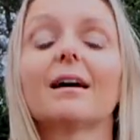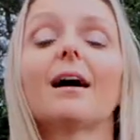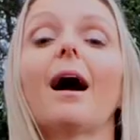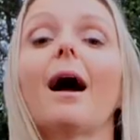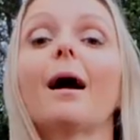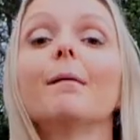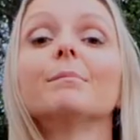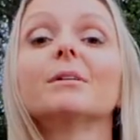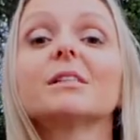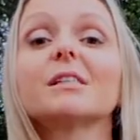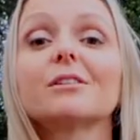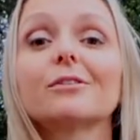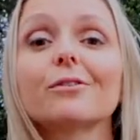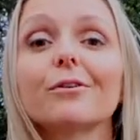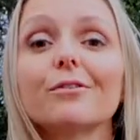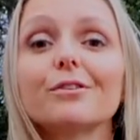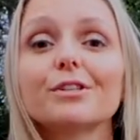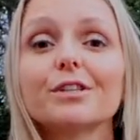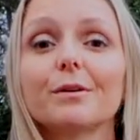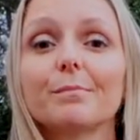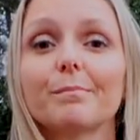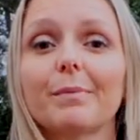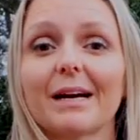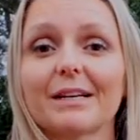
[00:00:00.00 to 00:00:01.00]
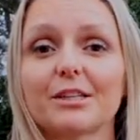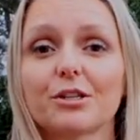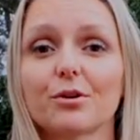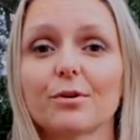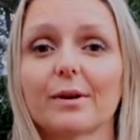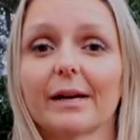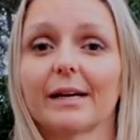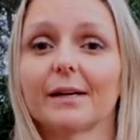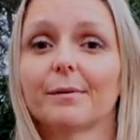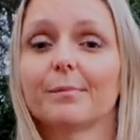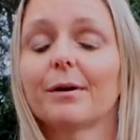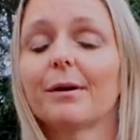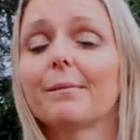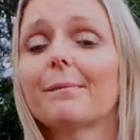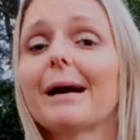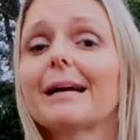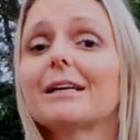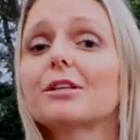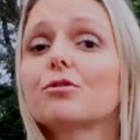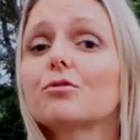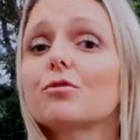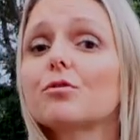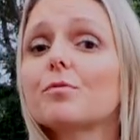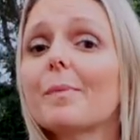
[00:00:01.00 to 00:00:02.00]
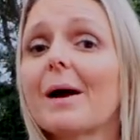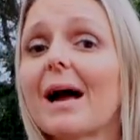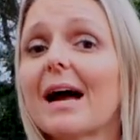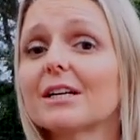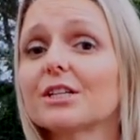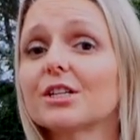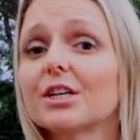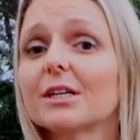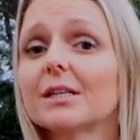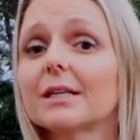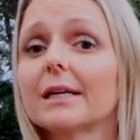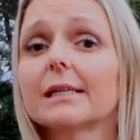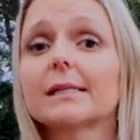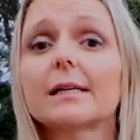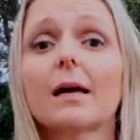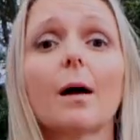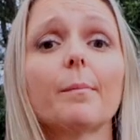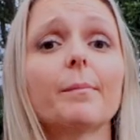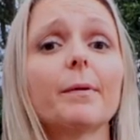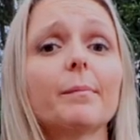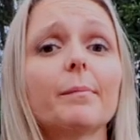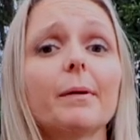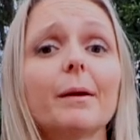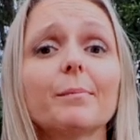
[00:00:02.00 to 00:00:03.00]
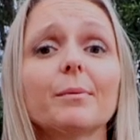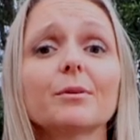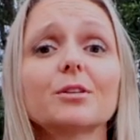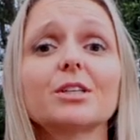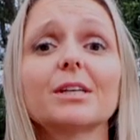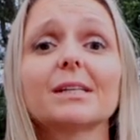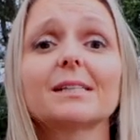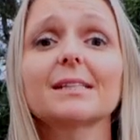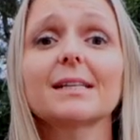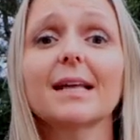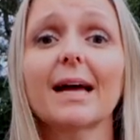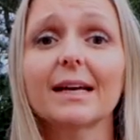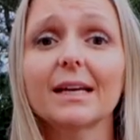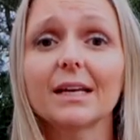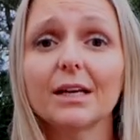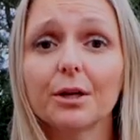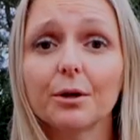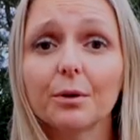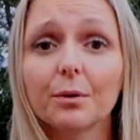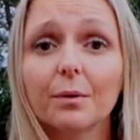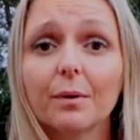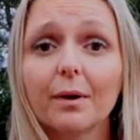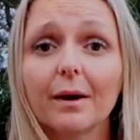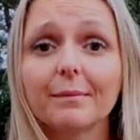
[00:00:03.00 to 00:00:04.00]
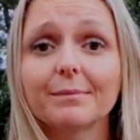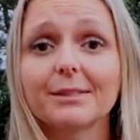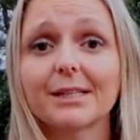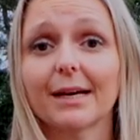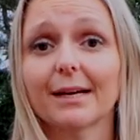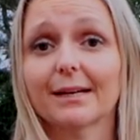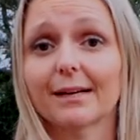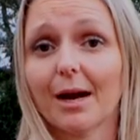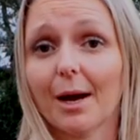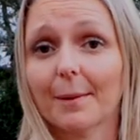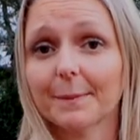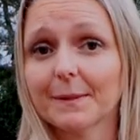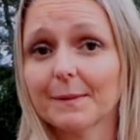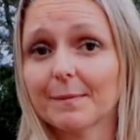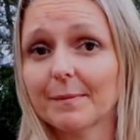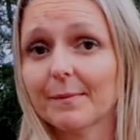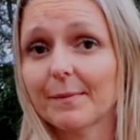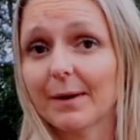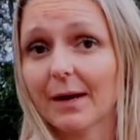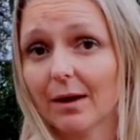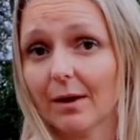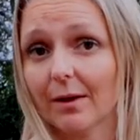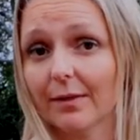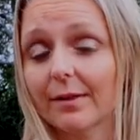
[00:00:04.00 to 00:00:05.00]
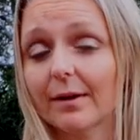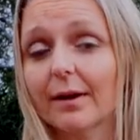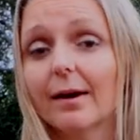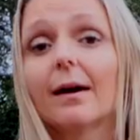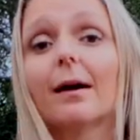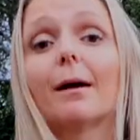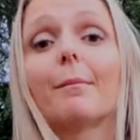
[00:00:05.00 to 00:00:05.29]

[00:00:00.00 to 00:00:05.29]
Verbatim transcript: I'm a surgeon by trade, but my true passion is helping people just like you obtain optimum health